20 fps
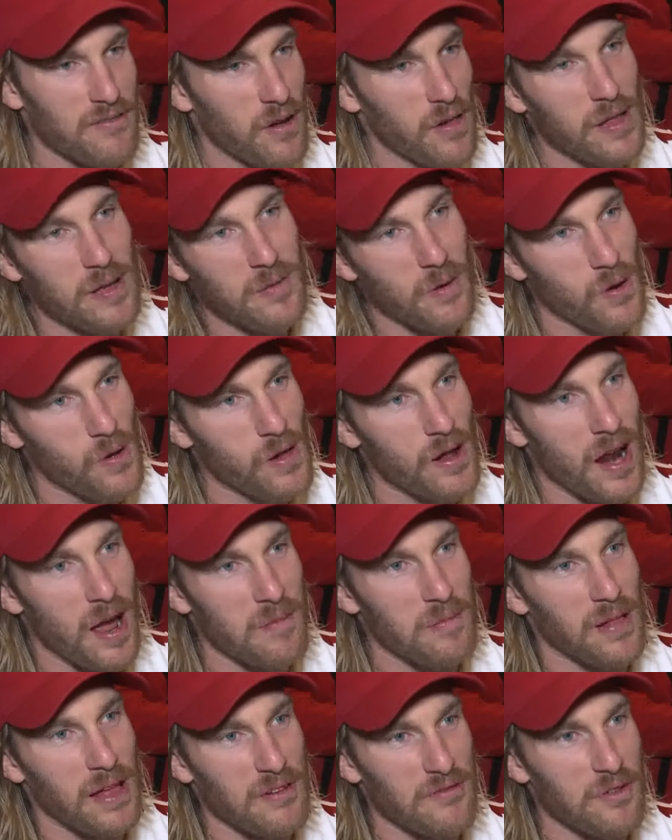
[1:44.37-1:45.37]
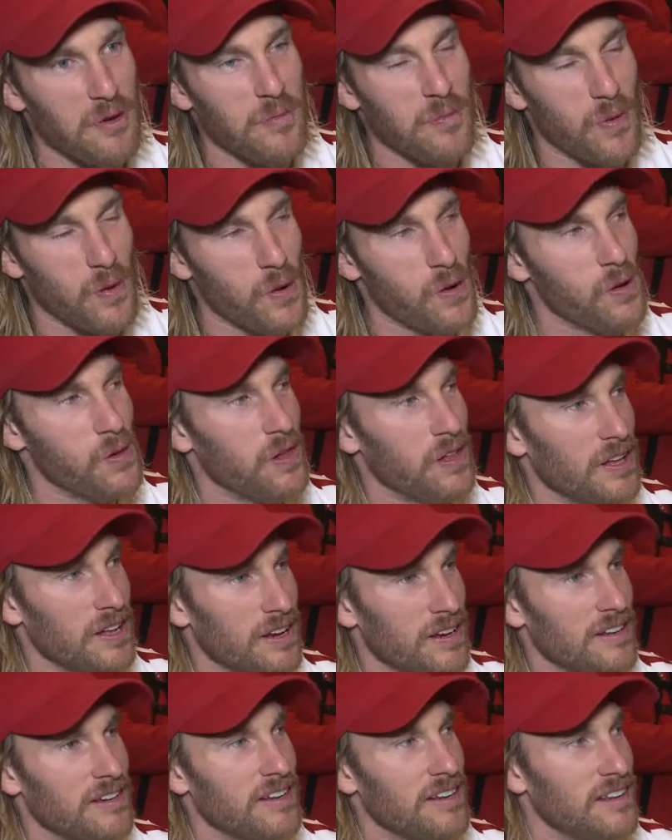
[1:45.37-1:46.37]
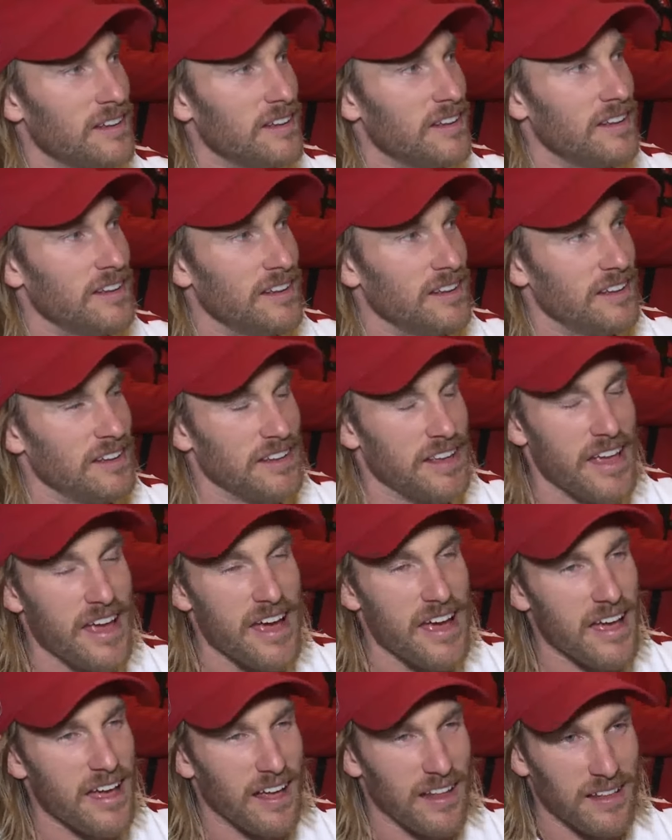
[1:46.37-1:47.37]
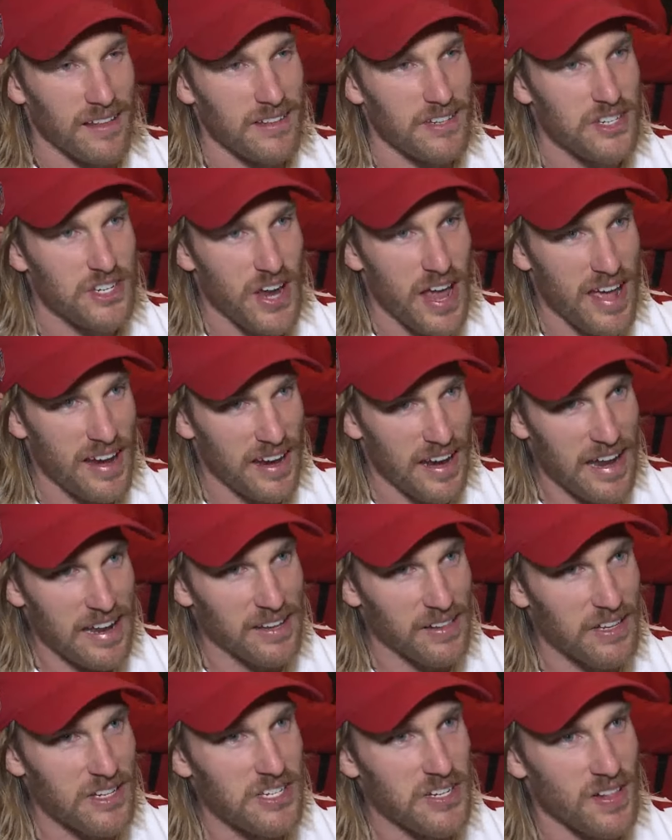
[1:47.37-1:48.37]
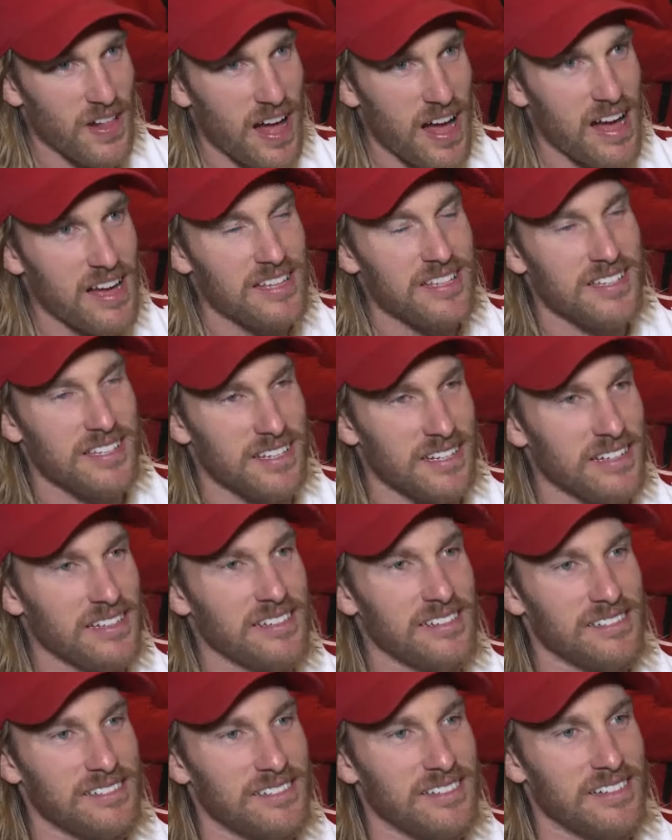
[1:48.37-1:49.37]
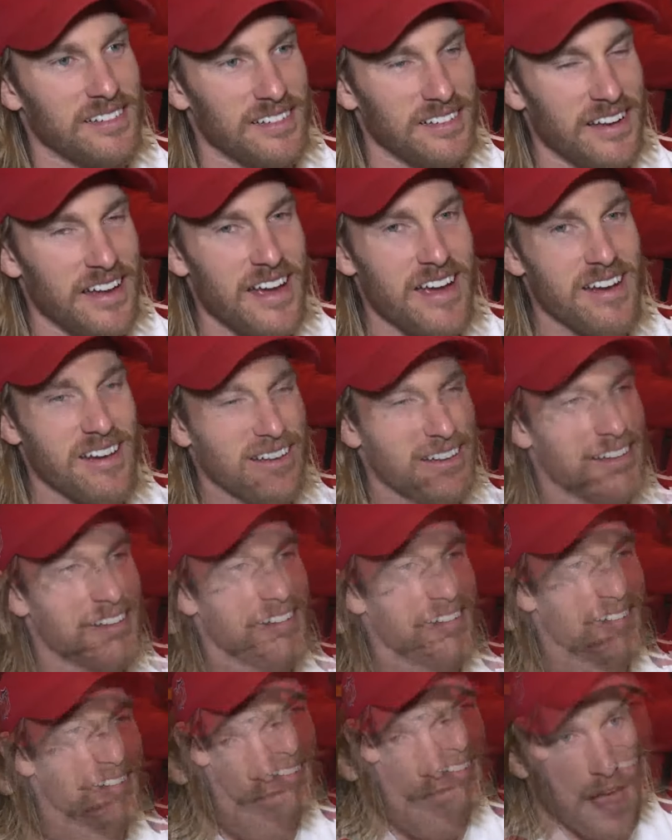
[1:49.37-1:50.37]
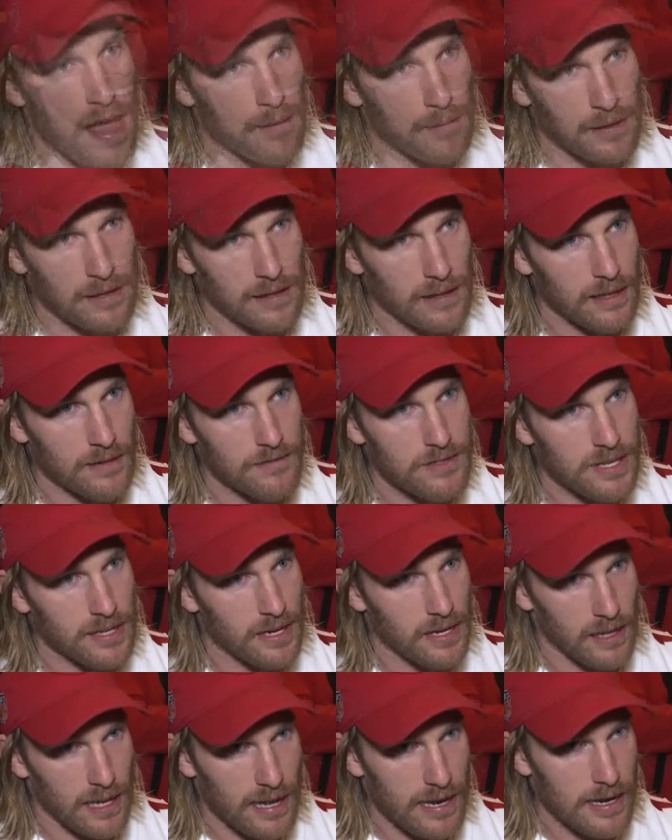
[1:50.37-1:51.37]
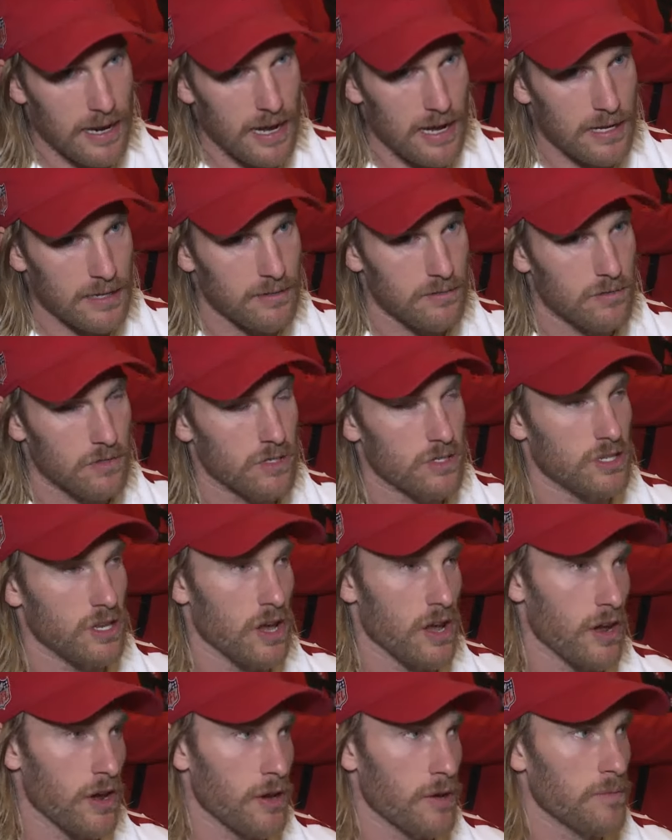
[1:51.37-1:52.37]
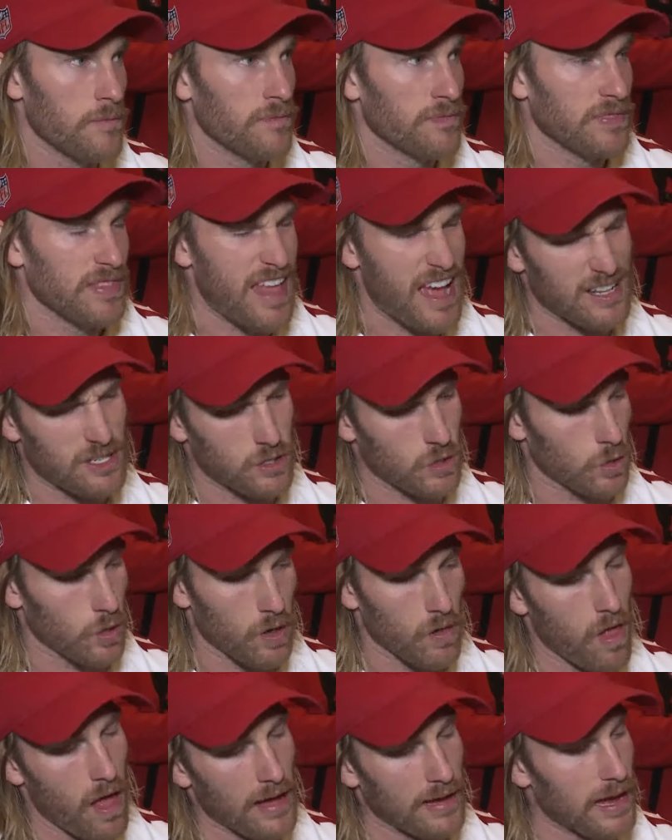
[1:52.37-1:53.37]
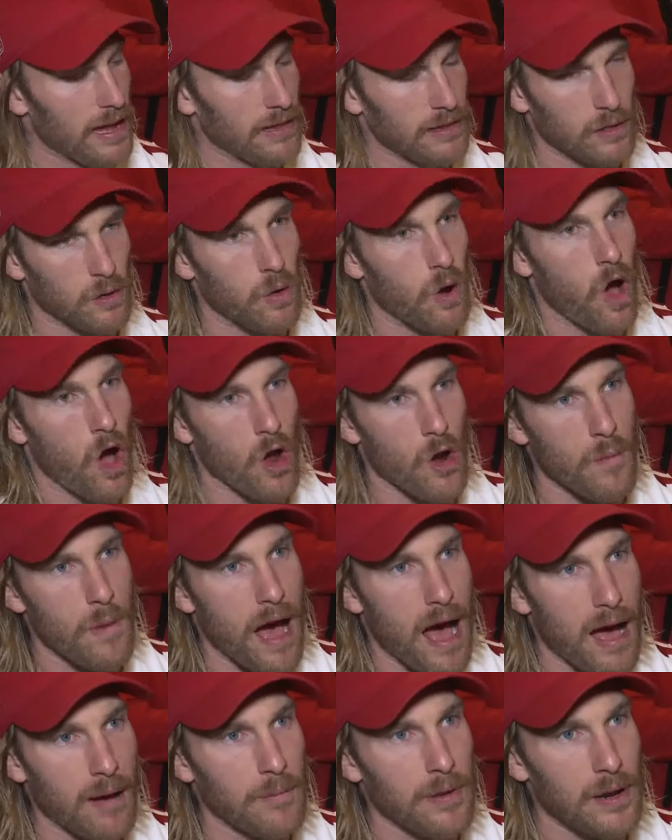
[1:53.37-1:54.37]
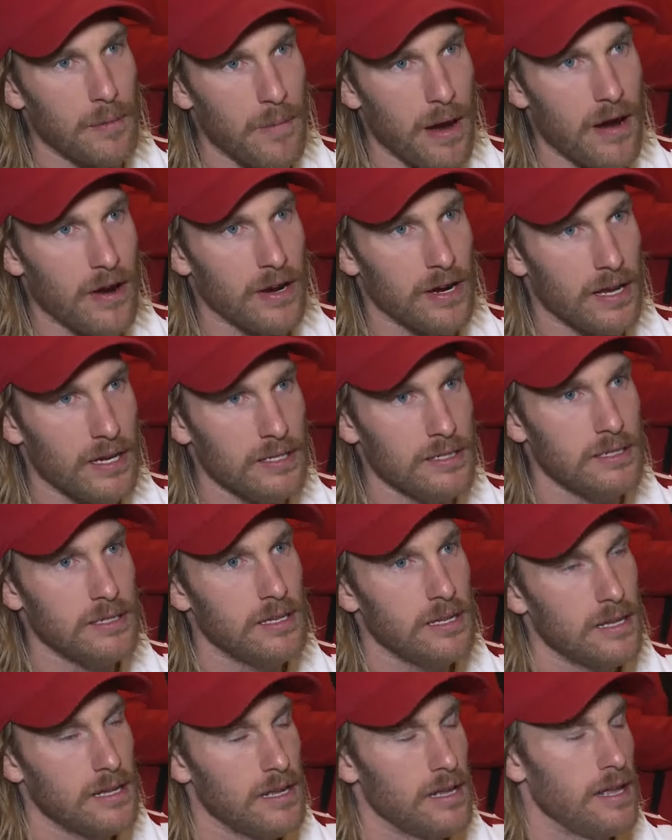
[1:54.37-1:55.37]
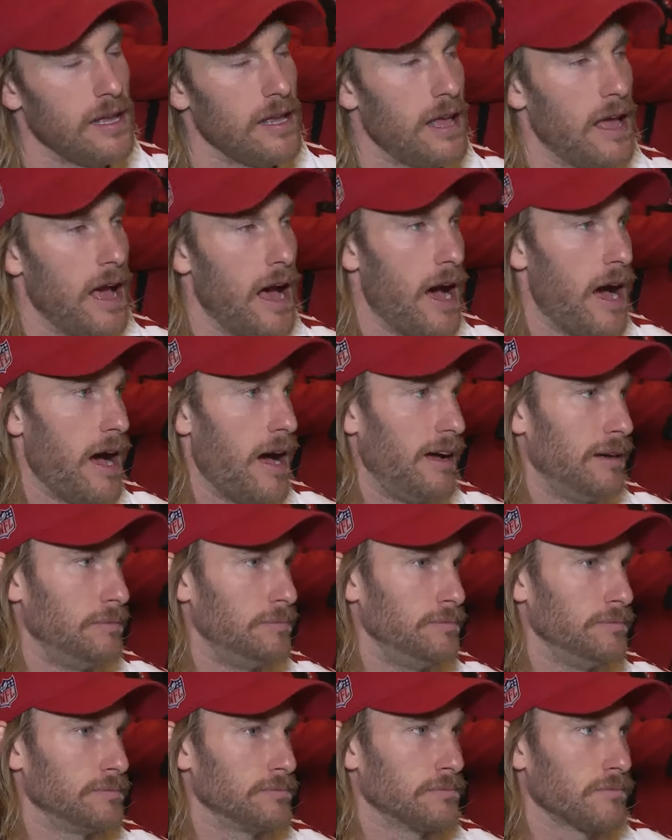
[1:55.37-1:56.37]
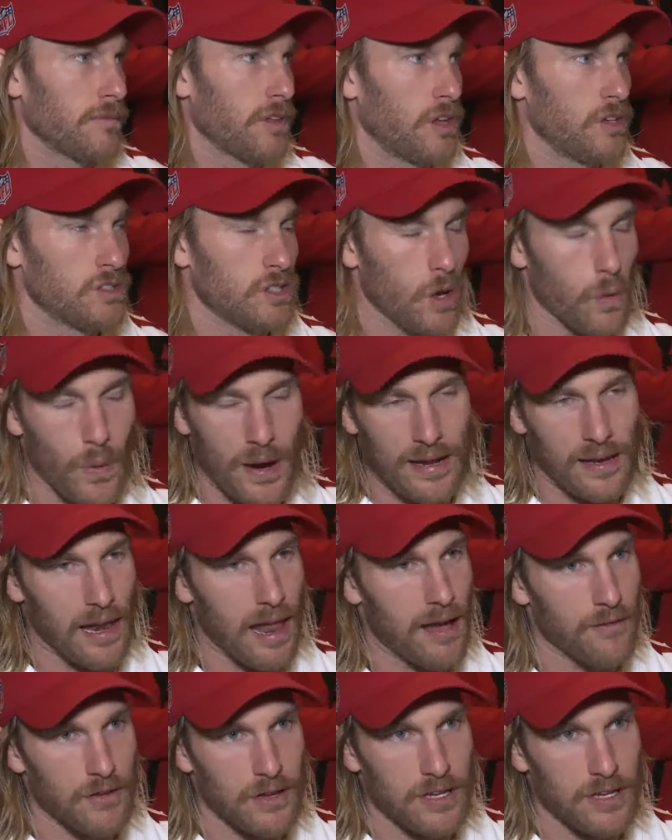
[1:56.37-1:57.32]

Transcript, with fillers: volleyball and I played football and yeah, I shared an English class, and yeah, her family lives in Goleta, so that's sort of like our little home hub in America. Um, so we love